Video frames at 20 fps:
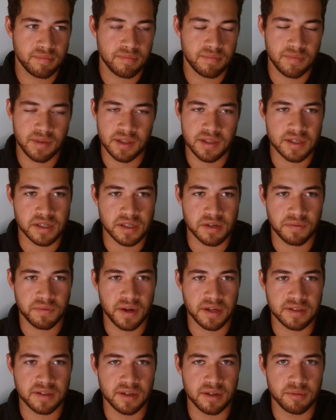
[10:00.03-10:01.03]
it doesn't
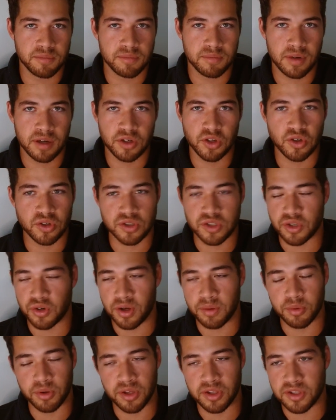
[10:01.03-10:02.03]
affect it, and you're still
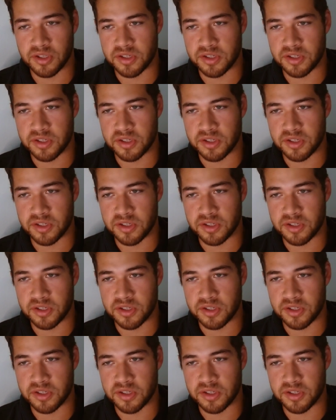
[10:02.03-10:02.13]
able to get the